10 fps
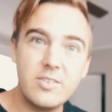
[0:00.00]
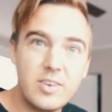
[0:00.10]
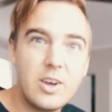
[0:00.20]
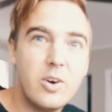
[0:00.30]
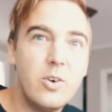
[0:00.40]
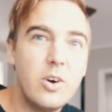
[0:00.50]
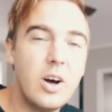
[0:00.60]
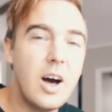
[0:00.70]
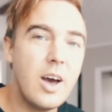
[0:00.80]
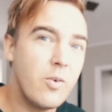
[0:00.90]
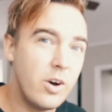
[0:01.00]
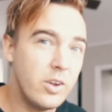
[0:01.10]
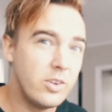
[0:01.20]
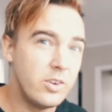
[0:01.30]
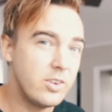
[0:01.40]
video, I
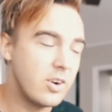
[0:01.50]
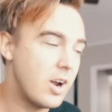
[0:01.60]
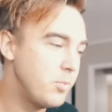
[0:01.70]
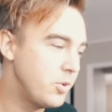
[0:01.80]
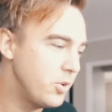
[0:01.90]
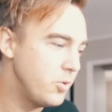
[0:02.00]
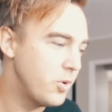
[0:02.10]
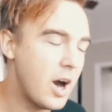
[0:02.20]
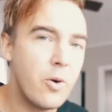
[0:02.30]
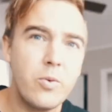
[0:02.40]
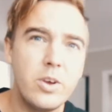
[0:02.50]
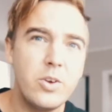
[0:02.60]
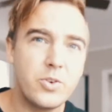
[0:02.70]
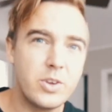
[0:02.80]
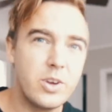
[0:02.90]
want to describe to you how we
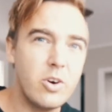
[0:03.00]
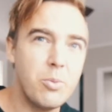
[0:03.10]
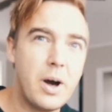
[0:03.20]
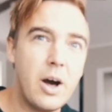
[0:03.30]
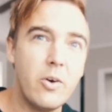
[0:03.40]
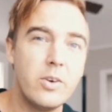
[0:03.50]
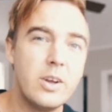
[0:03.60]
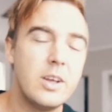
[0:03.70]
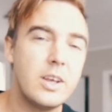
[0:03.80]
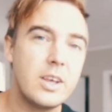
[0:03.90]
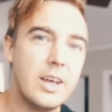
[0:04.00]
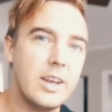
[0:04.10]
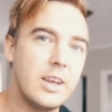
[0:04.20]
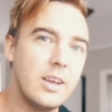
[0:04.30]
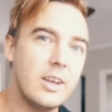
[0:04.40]
usually go about
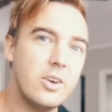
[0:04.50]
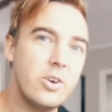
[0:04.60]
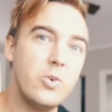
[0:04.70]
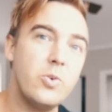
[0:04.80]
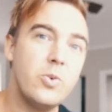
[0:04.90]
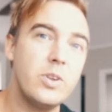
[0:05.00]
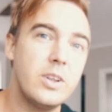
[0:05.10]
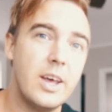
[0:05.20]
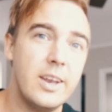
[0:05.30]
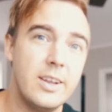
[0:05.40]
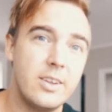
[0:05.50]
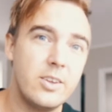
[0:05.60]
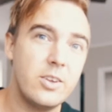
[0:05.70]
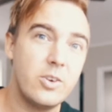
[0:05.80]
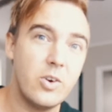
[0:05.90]
getting new tenants
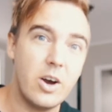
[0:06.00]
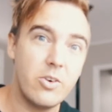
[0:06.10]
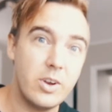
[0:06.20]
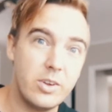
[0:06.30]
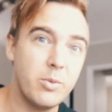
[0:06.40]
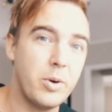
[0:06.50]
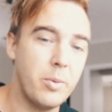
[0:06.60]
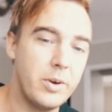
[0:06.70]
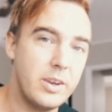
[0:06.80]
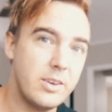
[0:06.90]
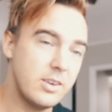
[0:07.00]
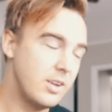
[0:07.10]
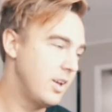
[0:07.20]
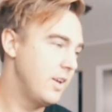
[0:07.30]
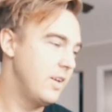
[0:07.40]
to our rental properties.
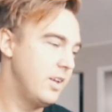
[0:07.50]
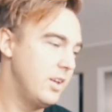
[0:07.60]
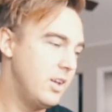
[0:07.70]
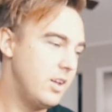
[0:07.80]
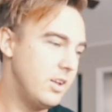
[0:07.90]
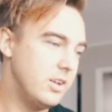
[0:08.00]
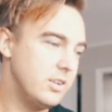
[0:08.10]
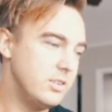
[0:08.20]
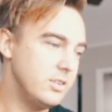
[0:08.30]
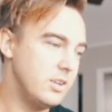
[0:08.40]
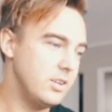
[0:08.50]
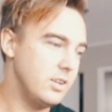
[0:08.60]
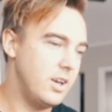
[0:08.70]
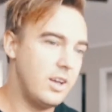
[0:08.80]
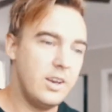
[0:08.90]

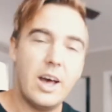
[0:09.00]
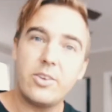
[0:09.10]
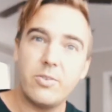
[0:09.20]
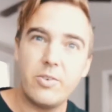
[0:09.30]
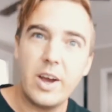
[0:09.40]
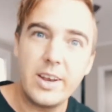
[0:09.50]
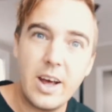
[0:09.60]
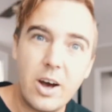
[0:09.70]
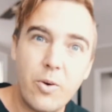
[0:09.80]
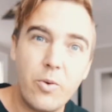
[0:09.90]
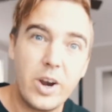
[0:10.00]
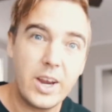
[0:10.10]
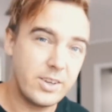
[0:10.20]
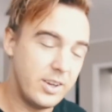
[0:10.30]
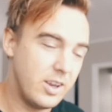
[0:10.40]
And as of right now, we're
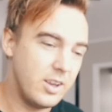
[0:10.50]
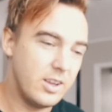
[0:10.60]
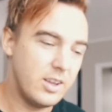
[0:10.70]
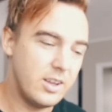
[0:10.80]
actually